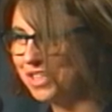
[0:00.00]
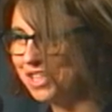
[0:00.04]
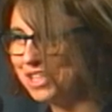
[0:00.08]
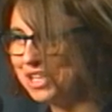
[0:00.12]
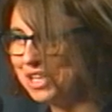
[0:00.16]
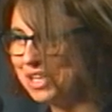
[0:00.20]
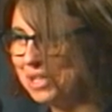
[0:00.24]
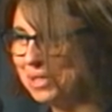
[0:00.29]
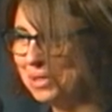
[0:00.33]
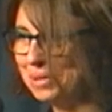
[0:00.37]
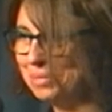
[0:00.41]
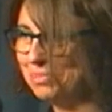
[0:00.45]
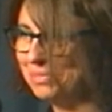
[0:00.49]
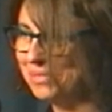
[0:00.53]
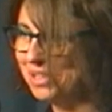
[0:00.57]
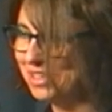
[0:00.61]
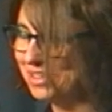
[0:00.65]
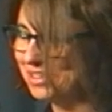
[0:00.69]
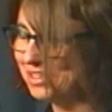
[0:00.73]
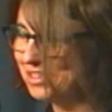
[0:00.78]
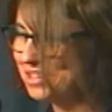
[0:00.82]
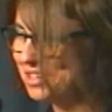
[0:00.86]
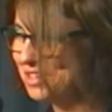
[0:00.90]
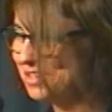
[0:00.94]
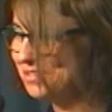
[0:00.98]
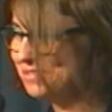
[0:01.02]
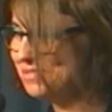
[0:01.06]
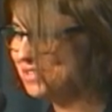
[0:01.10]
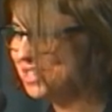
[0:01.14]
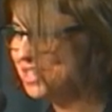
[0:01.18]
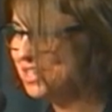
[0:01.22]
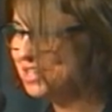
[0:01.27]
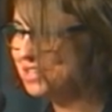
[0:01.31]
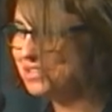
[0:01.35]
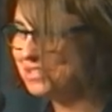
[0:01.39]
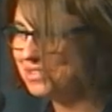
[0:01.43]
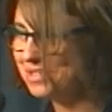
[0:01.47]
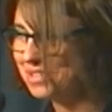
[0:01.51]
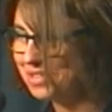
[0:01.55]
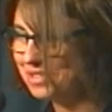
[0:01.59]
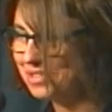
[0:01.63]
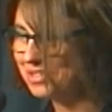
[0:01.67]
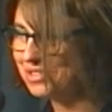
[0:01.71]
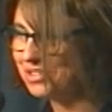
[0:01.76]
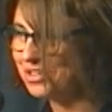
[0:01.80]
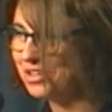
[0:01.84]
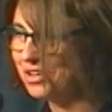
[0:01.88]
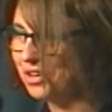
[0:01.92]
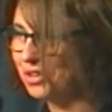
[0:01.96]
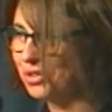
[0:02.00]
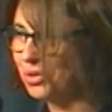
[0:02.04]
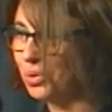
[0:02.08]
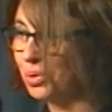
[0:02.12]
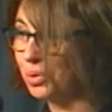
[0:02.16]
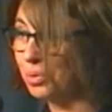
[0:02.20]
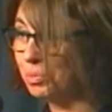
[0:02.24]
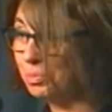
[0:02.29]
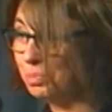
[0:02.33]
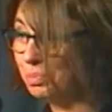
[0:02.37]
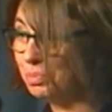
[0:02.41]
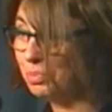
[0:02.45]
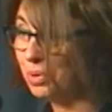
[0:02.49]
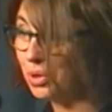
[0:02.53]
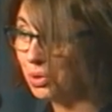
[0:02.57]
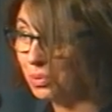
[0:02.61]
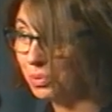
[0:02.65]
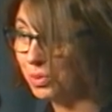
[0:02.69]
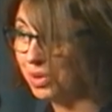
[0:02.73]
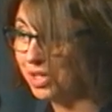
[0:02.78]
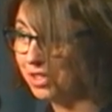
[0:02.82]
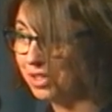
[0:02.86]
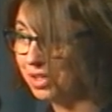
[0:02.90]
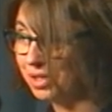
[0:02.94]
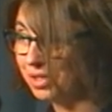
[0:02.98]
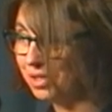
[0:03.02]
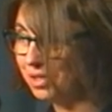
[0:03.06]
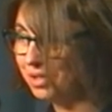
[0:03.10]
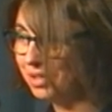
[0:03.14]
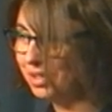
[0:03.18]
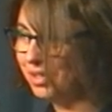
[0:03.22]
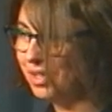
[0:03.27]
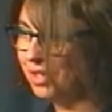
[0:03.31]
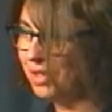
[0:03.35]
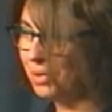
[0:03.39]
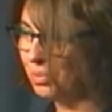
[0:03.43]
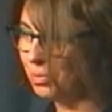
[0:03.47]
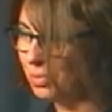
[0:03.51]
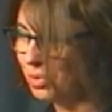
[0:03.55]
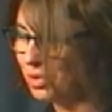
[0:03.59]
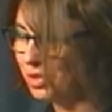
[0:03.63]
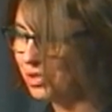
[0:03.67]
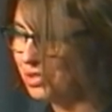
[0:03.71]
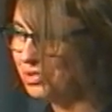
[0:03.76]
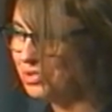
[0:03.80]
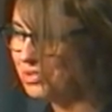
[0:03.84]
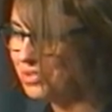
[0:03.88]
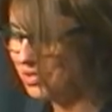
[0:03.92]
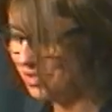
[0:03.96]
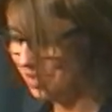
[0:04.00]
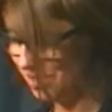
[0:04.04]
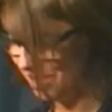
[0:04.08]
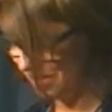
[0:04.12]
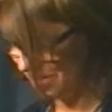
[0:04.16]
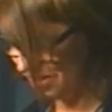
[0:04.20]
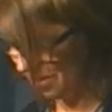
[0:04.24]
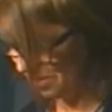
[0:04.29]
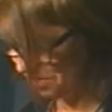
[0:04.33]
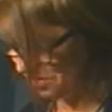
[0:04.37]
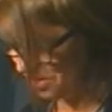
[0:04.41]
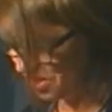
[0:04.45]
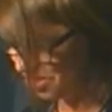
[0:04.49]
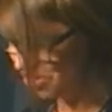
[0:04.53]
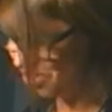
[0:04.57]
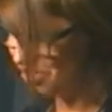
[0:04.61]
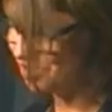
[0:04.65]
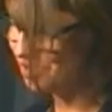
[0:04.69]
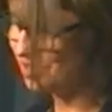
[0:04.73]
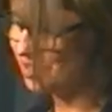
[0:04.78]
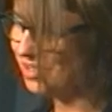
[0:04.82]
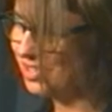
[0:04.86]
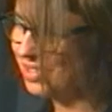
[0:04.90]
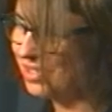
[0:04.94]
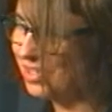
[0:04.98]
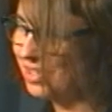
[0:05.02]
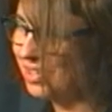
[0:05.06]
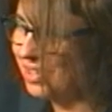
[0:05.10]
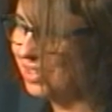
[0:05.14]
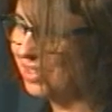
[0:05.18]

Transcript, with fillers: came in kind of sing song or poetic words and images